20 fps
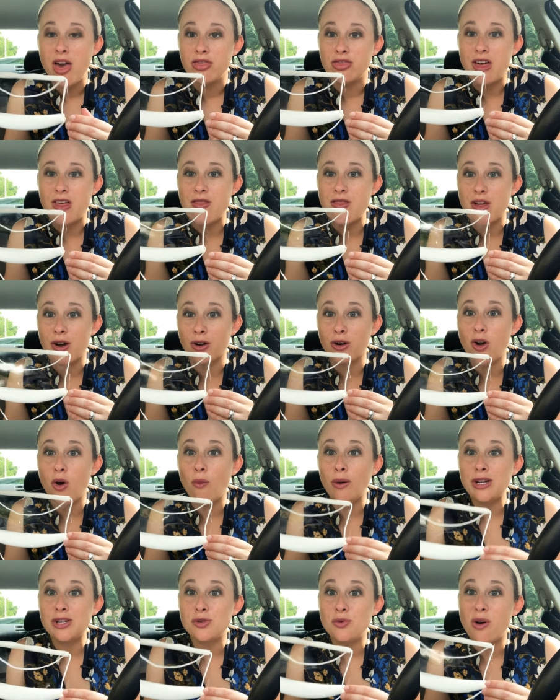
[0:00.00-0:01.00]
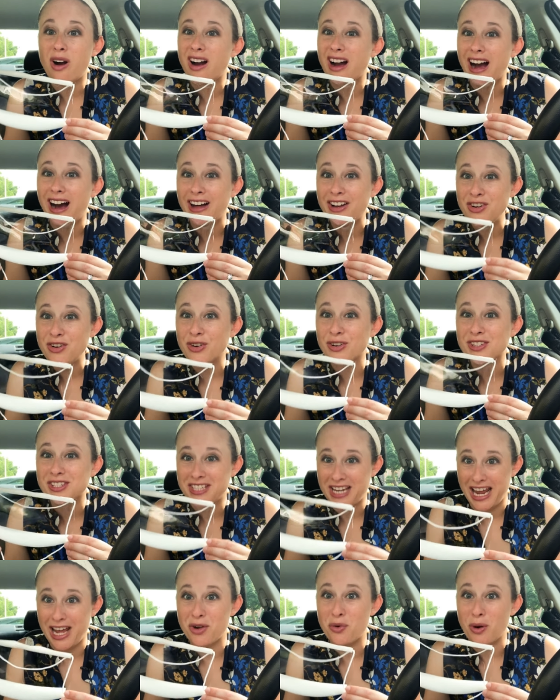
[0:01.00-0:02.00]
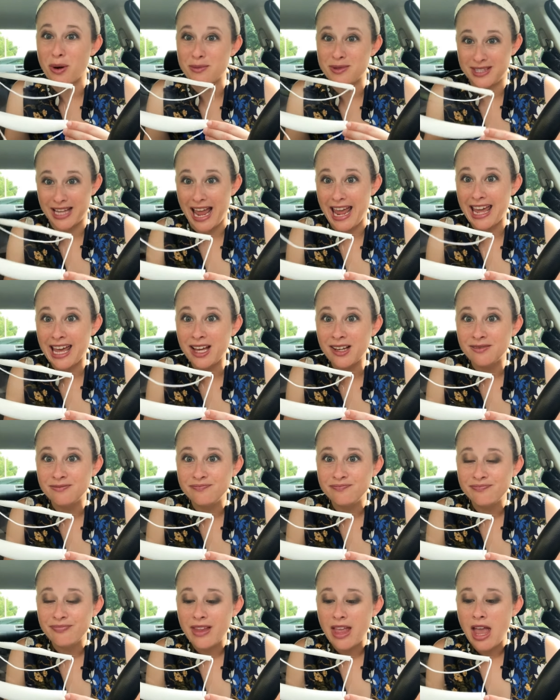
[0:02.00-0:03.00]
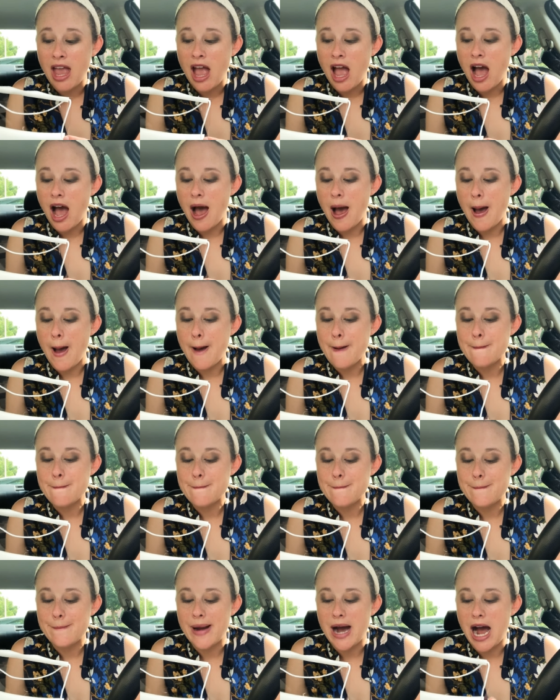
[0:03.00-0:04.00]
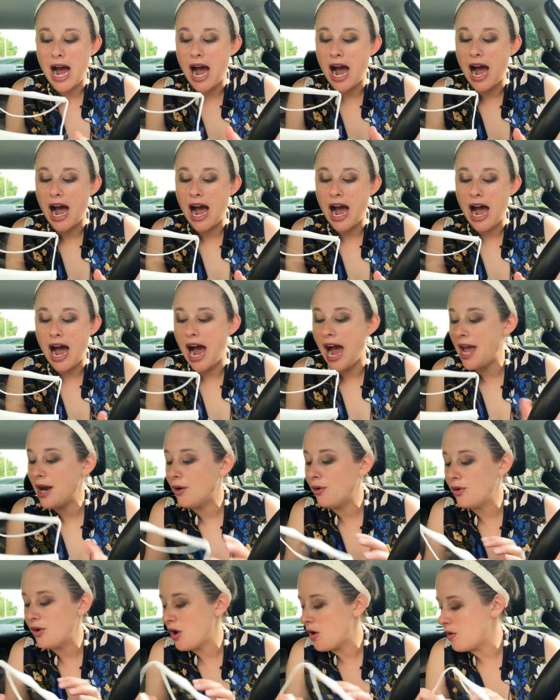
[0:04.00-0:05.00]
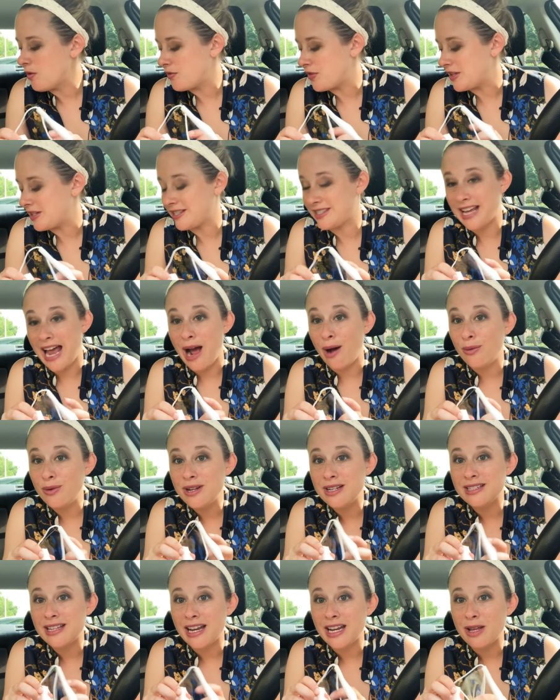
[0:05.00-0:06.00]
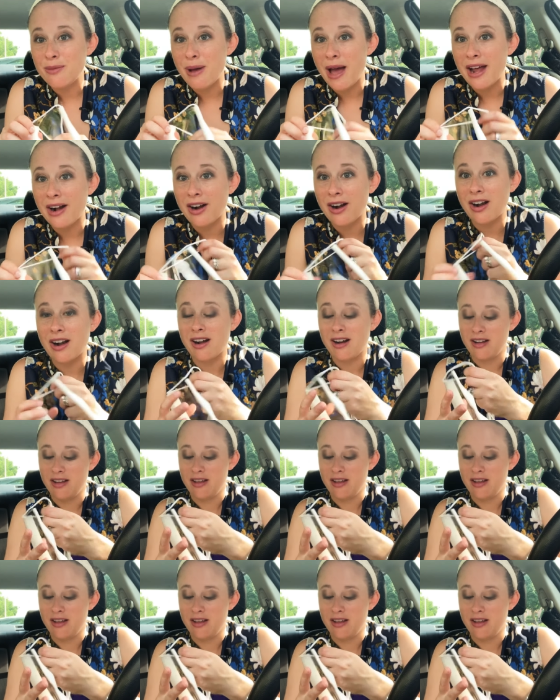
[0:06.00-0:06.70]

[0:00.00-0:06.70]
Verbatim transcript: that they're going to understand what I'm saying. Um, I don't know if the sound is any better.